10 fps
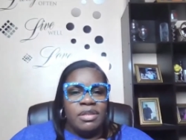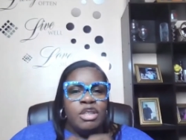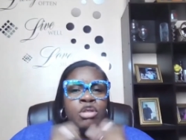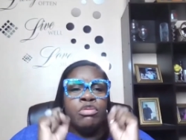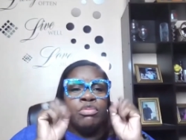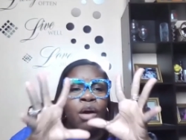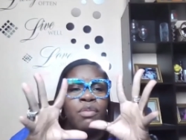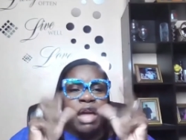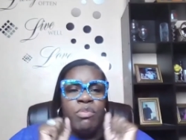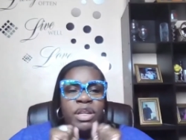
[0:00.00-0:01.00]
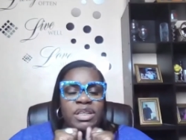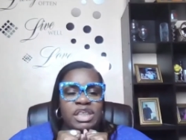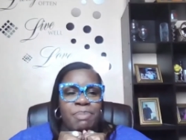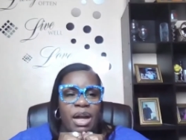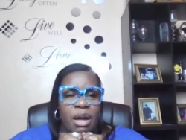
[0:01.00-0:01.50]
you throw that
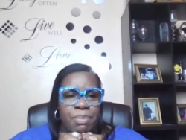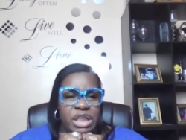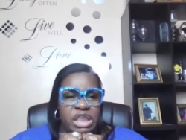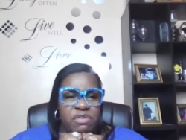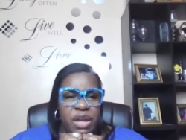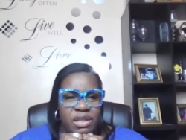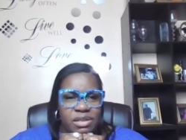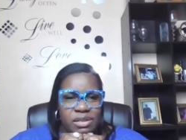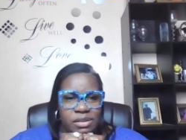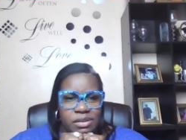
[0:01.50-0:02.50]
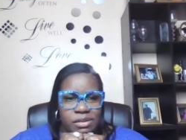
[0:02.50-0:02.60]
weakness back up in his face.